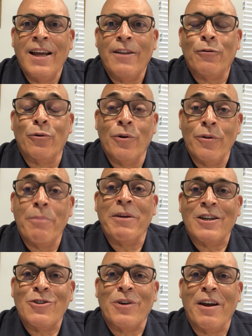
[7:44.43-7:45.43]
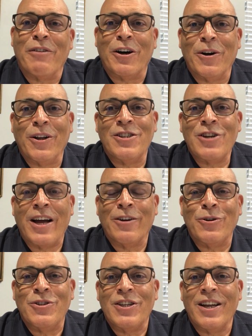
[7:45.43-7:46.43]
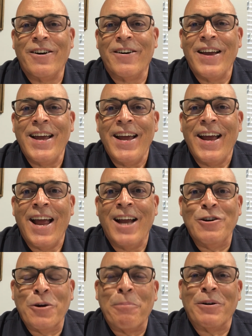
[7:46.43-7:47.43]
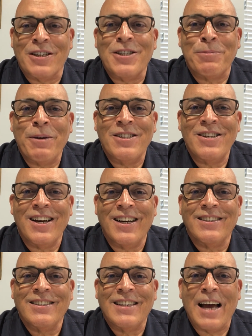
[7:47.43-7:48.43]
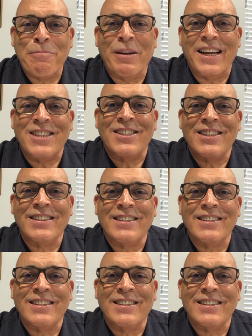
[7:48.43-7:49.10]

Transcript: through the ministry of our Early Childhood Center and your participation in it. God bless.